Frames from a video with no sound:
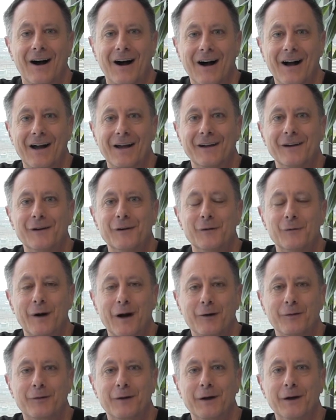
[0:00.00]
Hi,
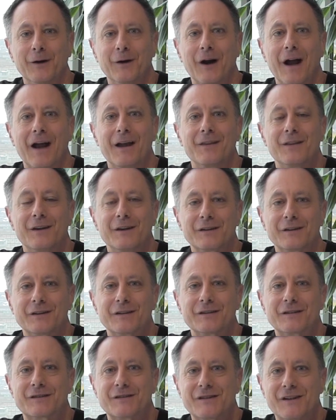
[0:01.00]
Ralph here, and this
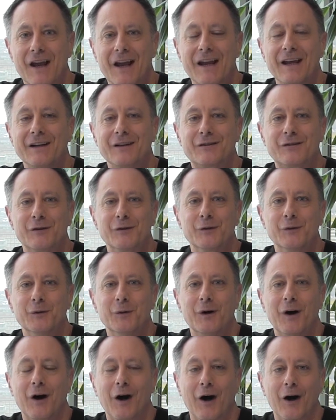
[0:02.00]
is day
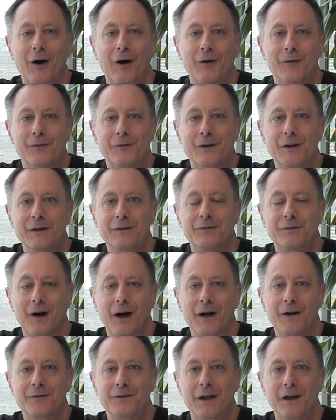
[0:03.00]
two of the
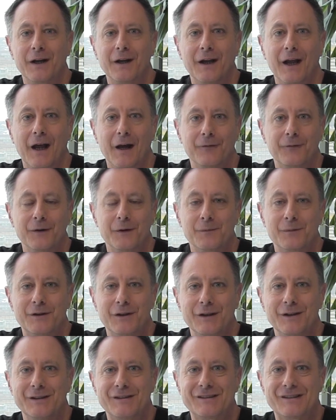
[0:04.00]
five day
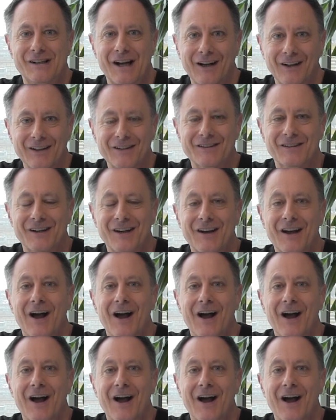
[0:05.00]
FMD challenge.